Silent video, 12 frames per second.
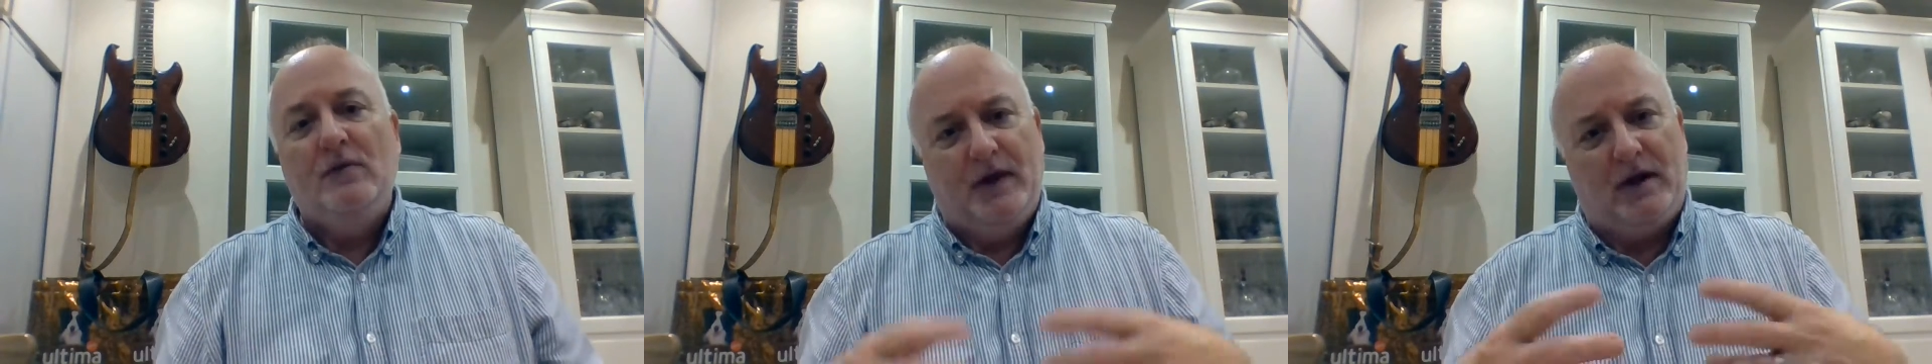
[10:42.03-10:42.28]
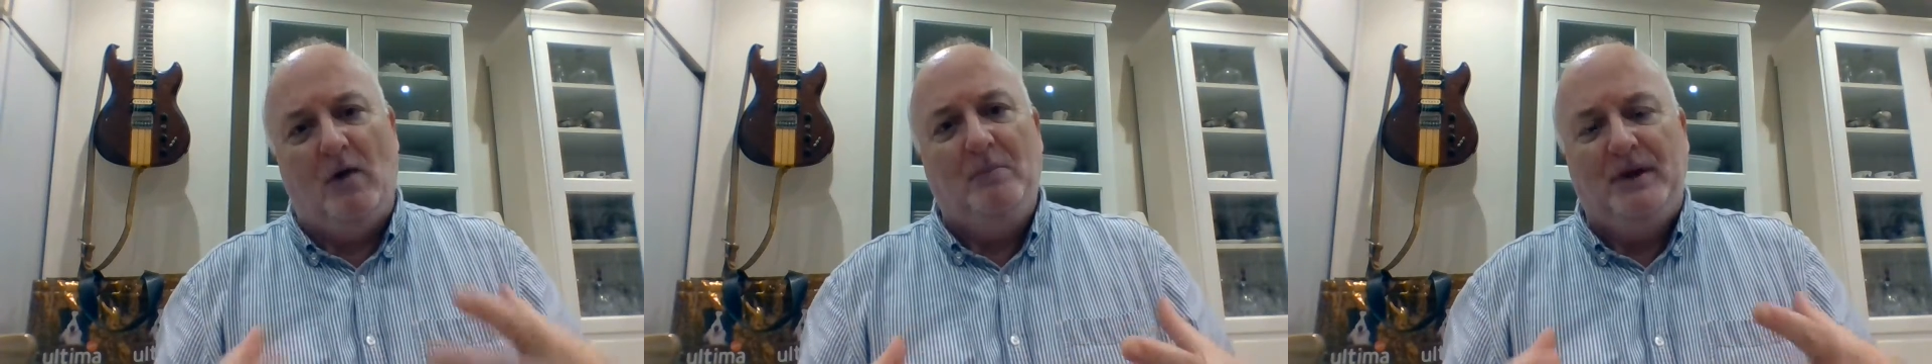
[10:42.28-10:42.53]

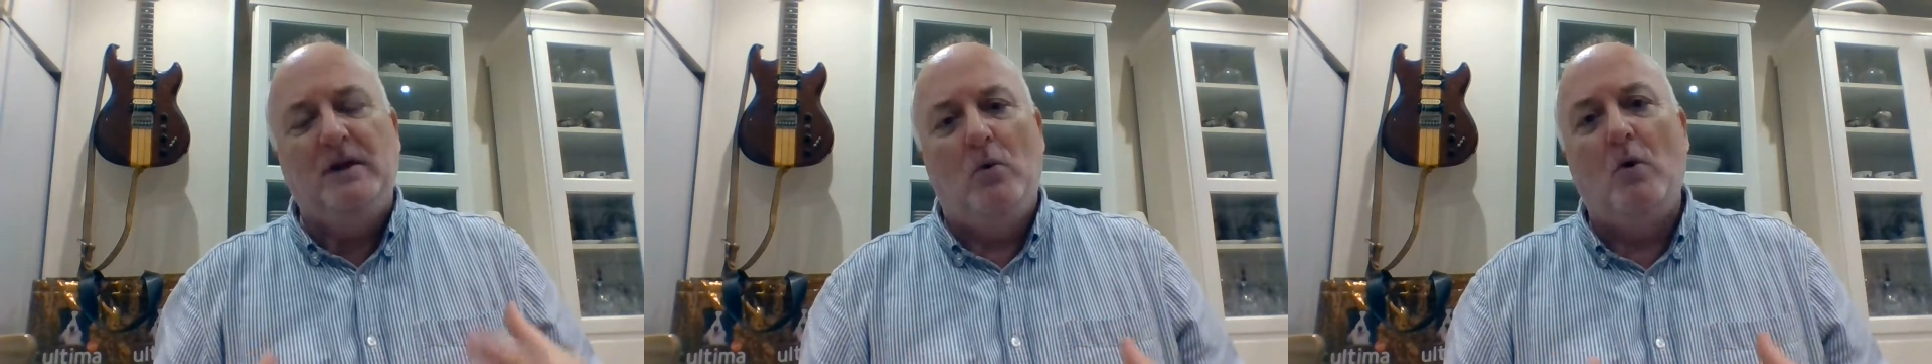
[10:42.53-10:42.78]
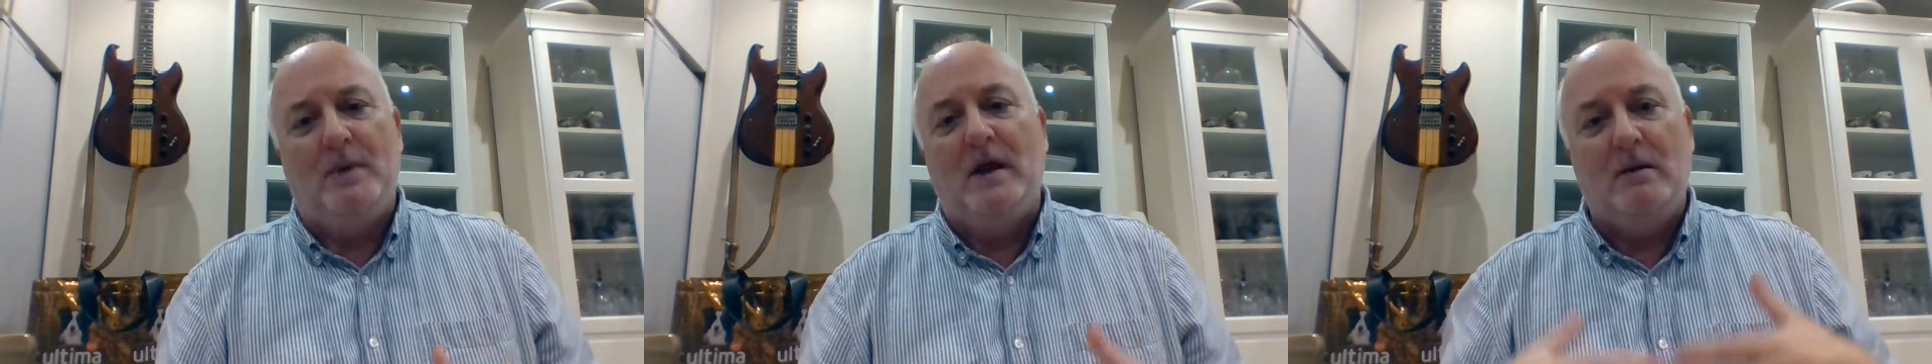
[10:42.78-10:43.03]
the company
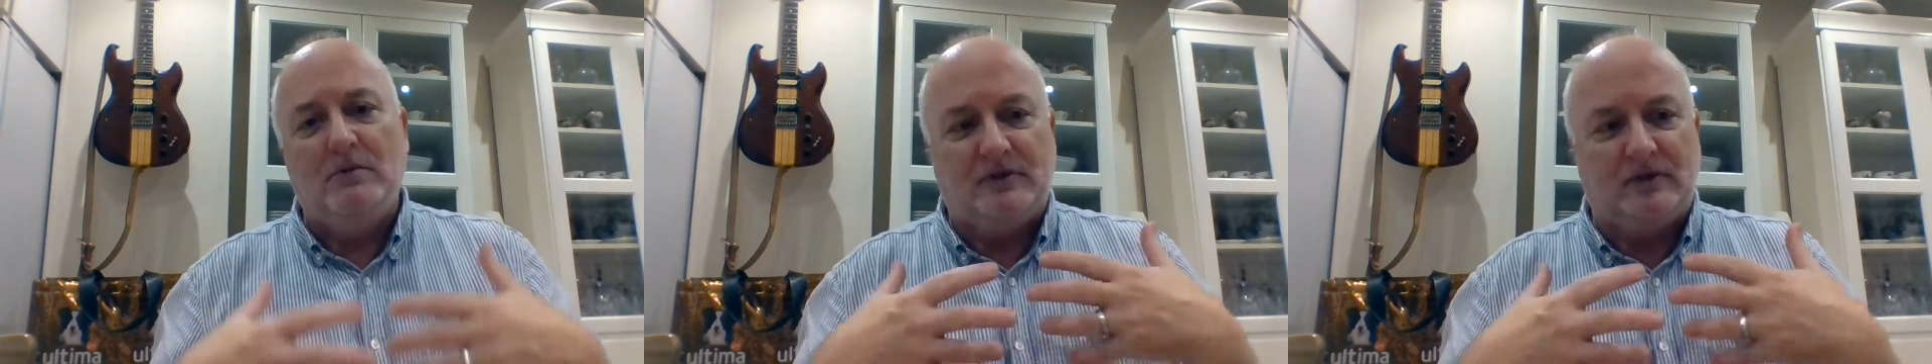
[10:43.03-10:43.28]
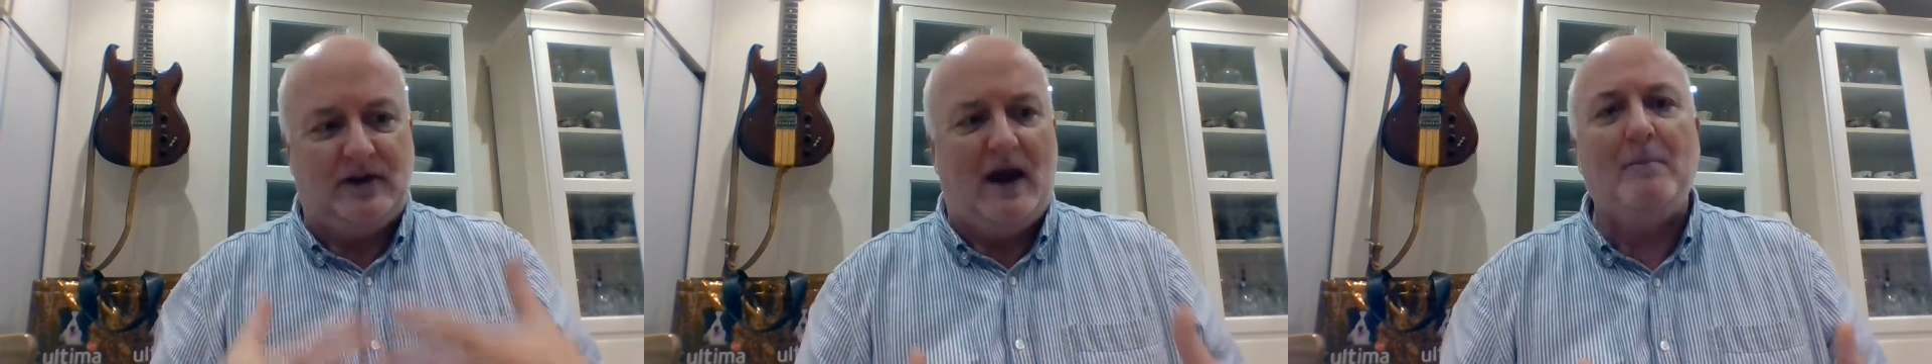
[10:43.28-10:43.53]
will be able
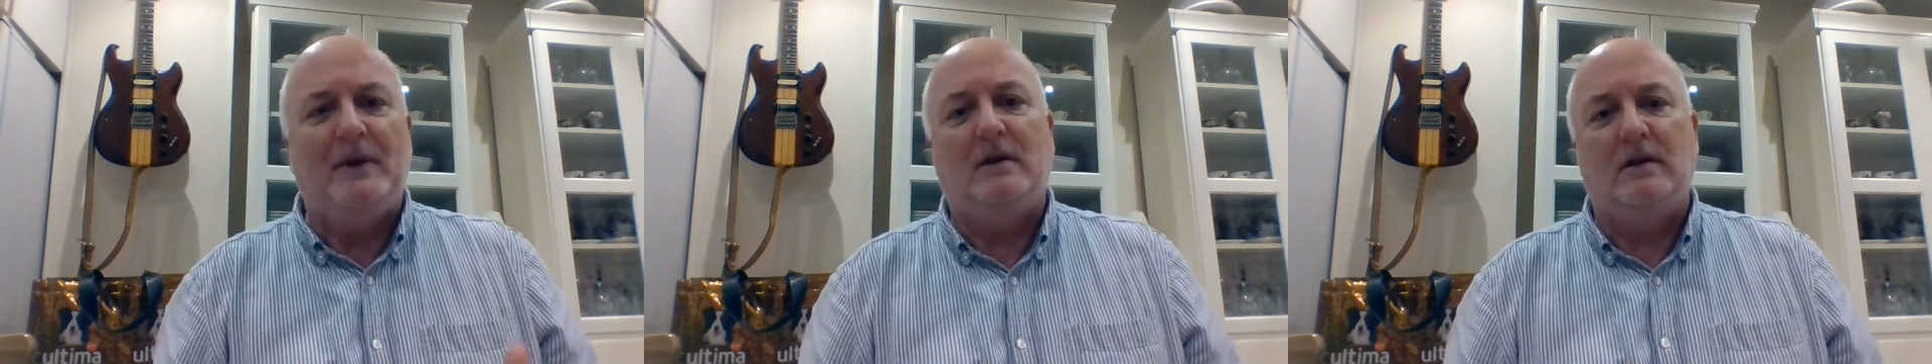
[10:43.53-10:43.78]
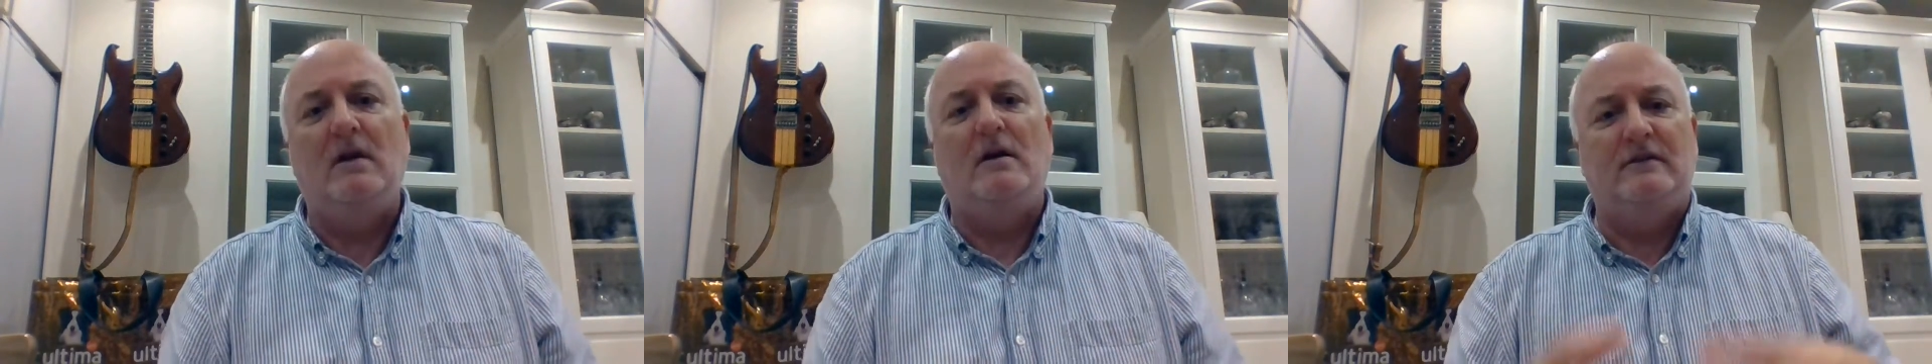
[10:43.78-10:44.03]
to
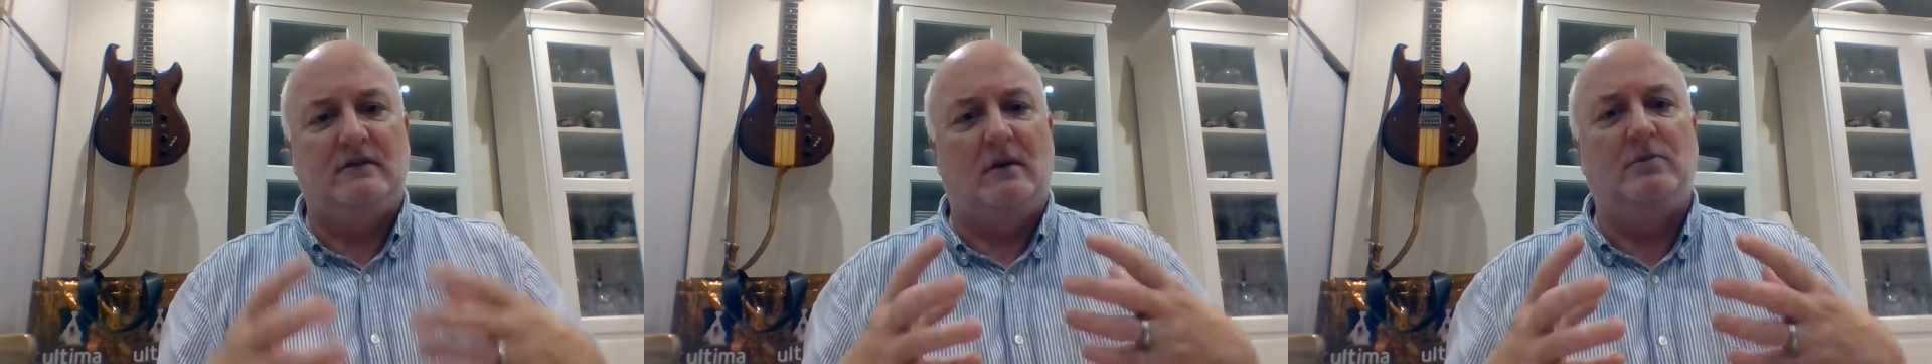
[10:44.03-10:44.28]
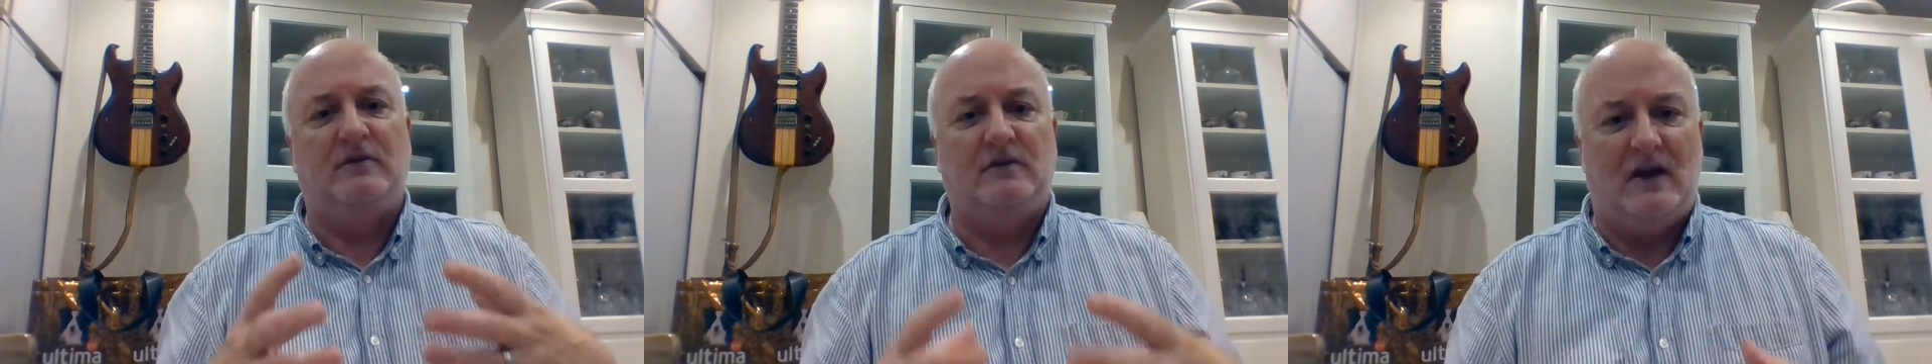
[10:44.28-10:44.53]
capitalize
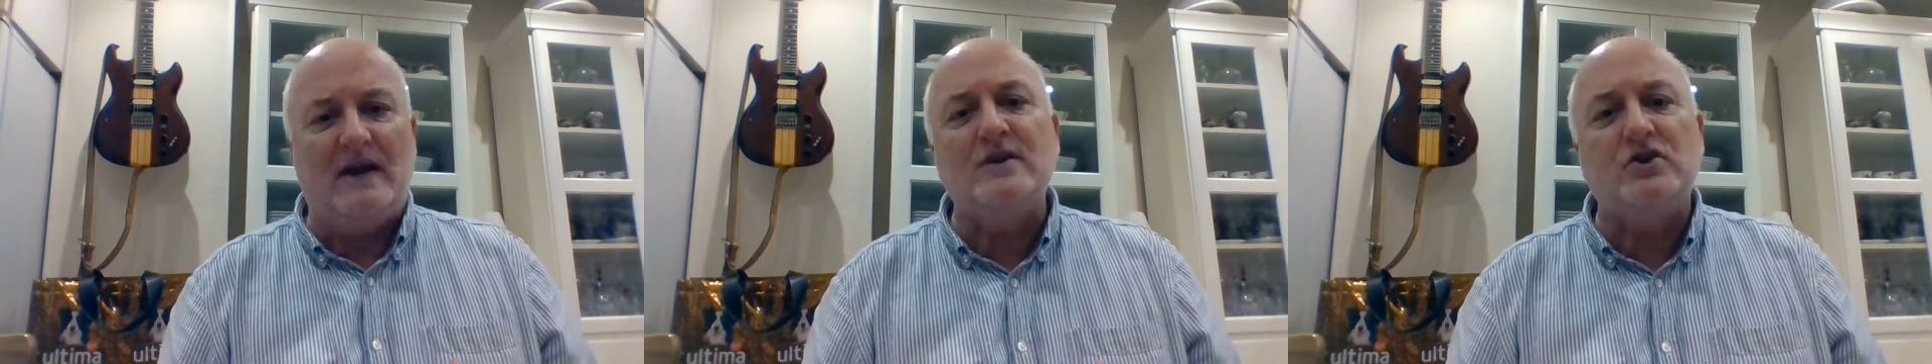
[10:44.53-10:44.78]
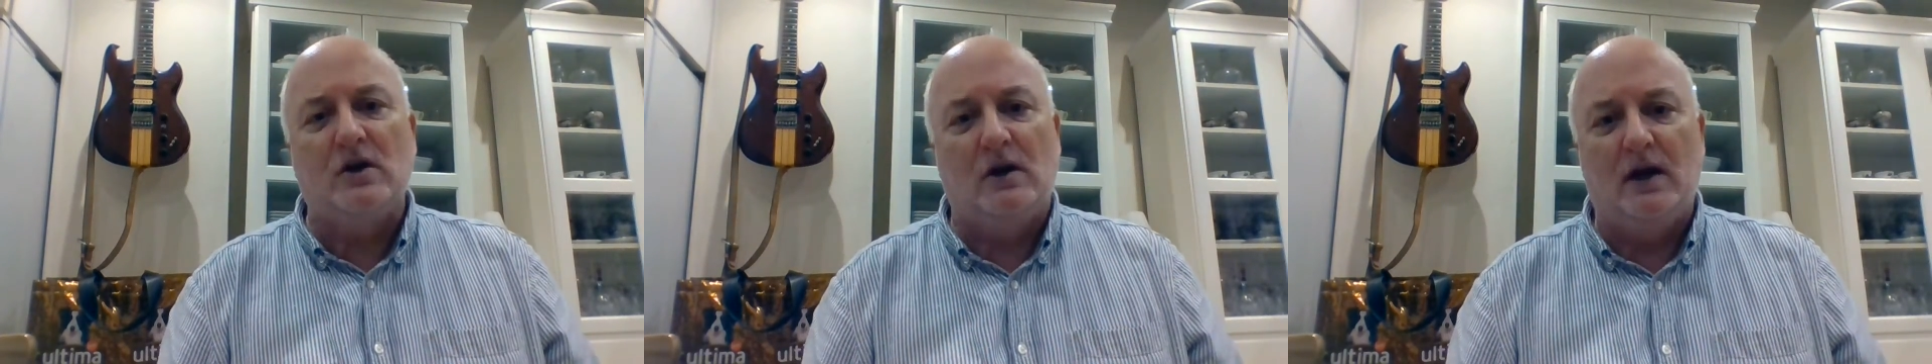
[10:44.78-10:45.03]

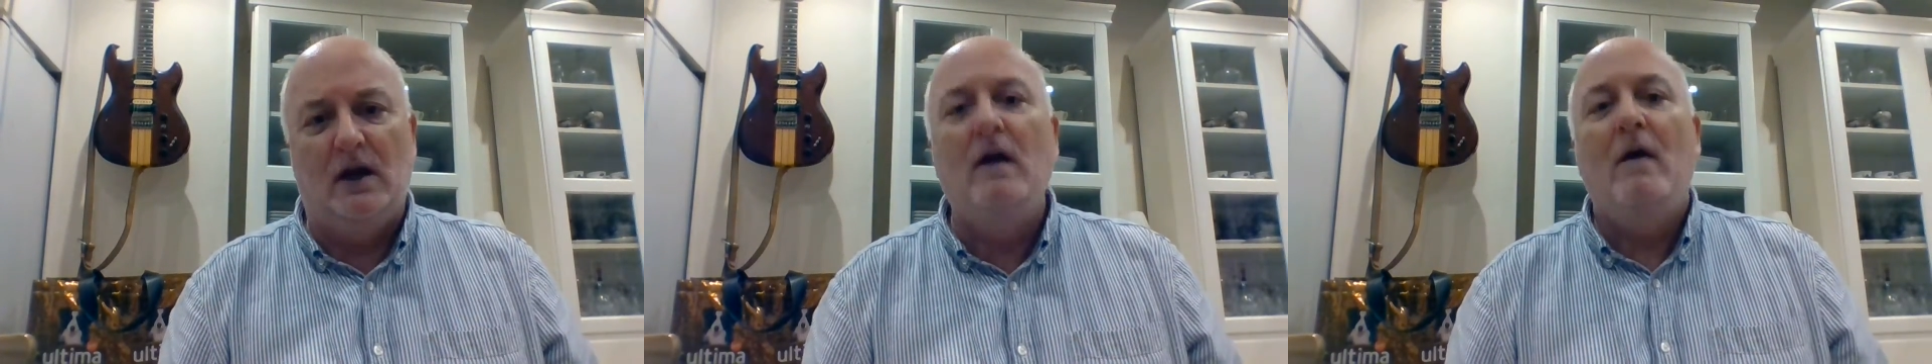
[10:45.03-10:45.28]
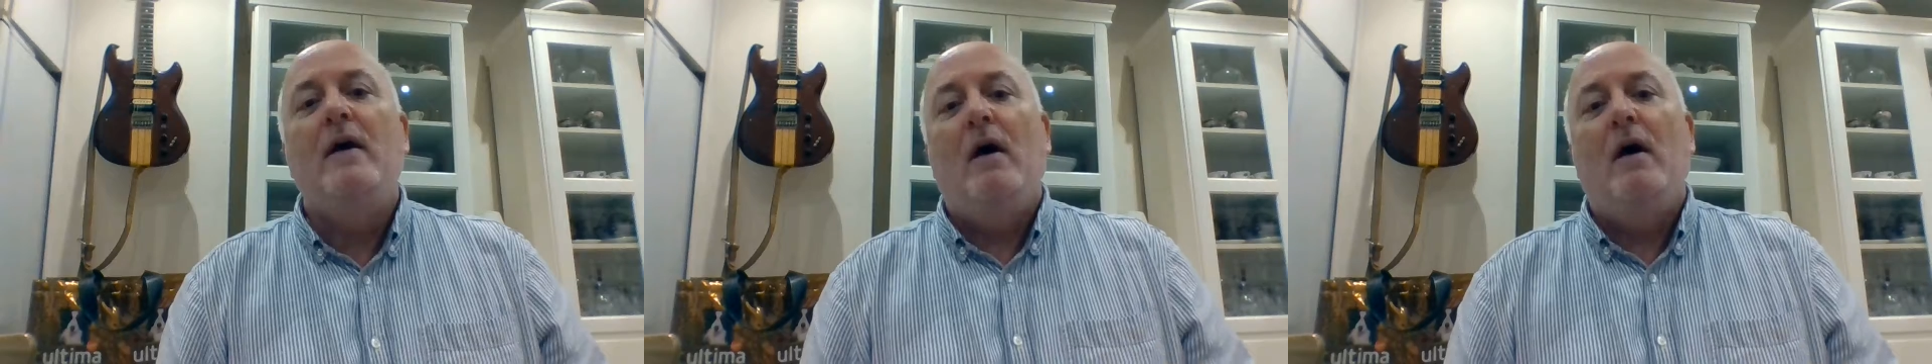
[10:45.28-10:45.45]
substantially